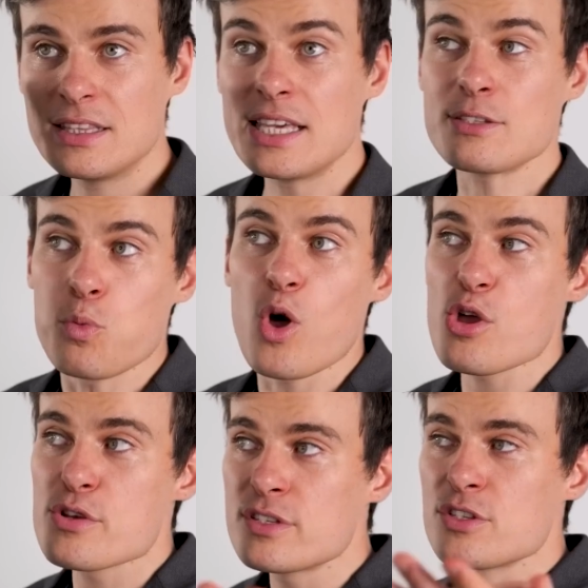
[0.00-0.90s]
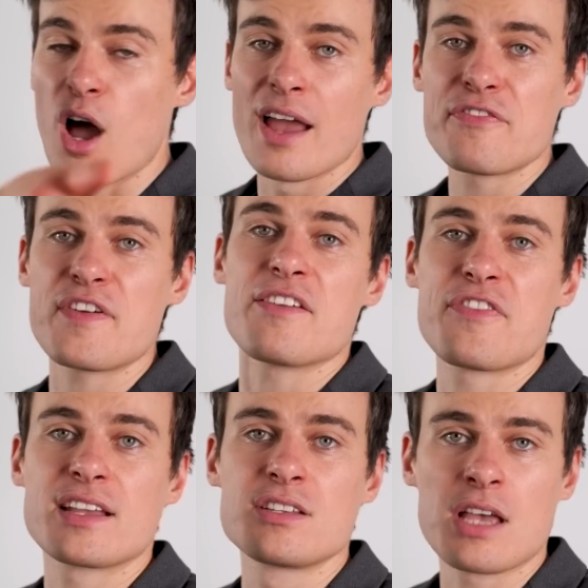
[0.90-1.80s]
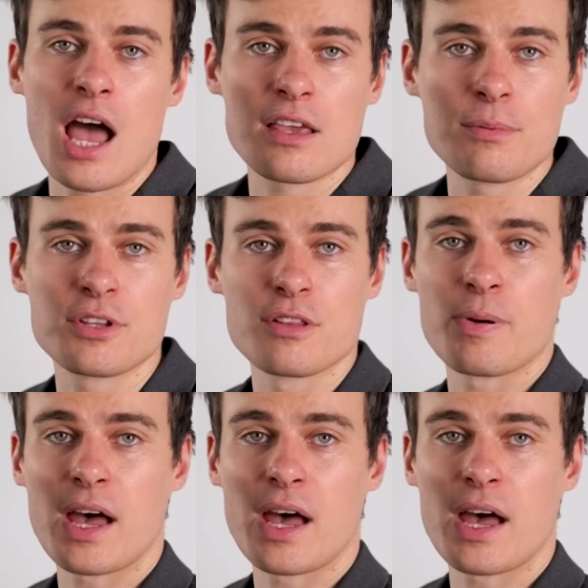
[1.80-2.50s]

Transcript: This was Nine Fairfax's argument to the